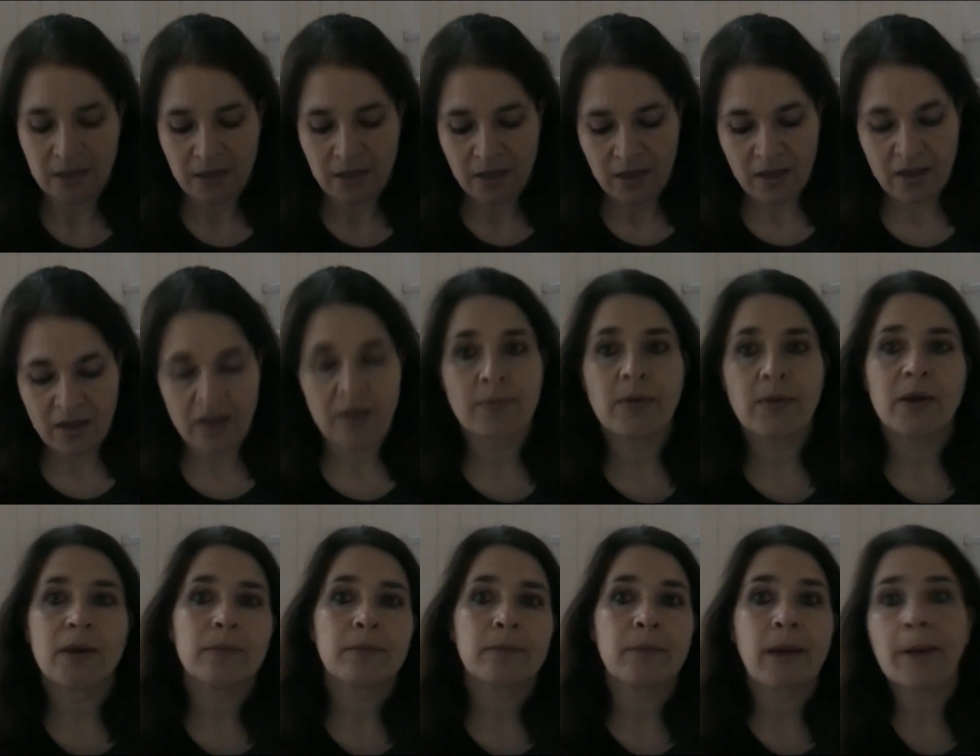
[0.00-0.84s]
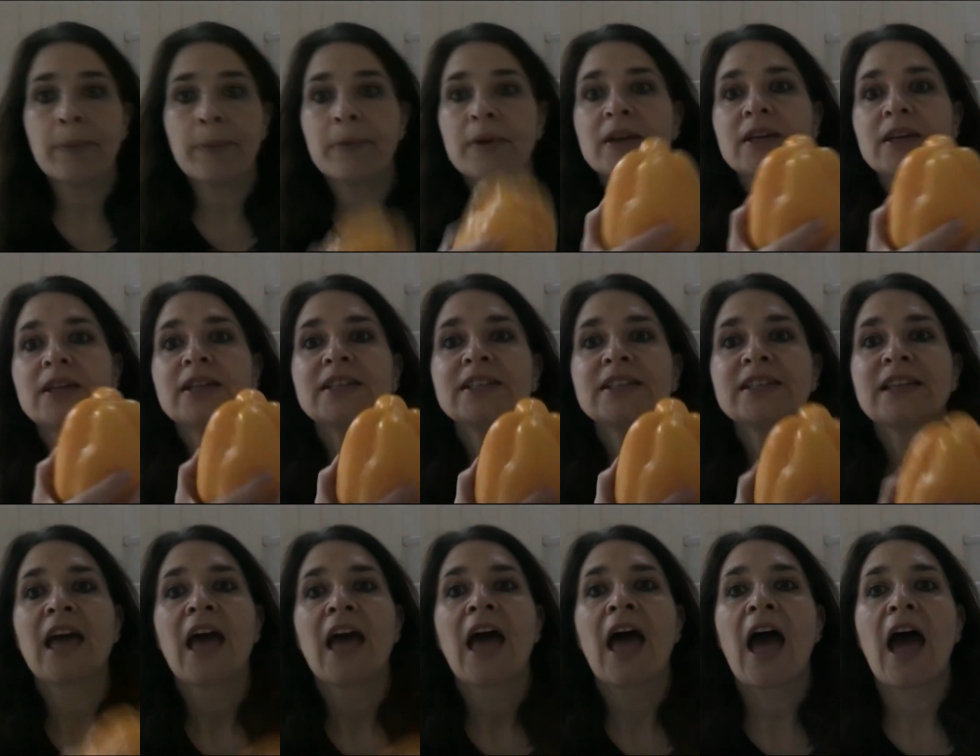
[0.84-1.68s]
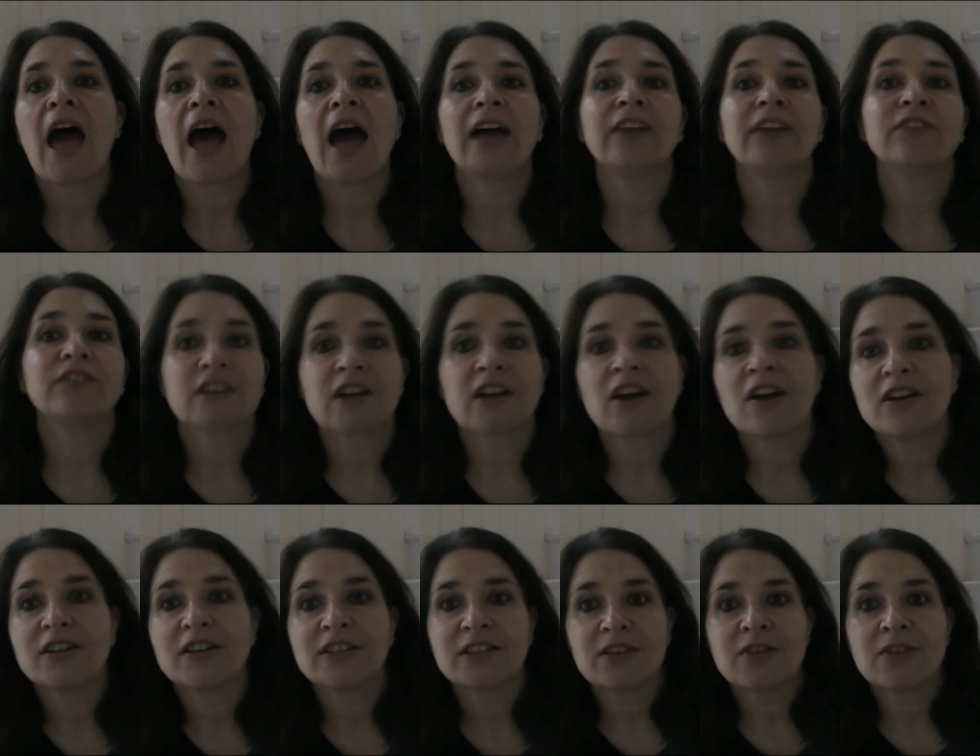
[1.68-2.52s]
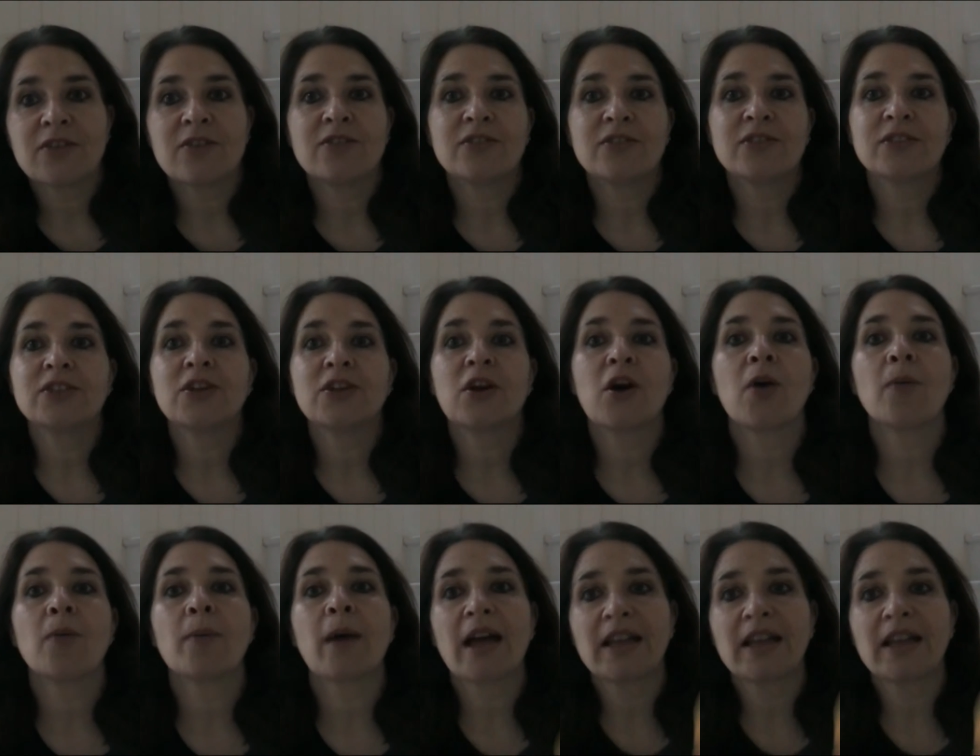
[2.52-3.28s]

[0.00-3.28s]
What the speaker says: peppers, avocado on the top,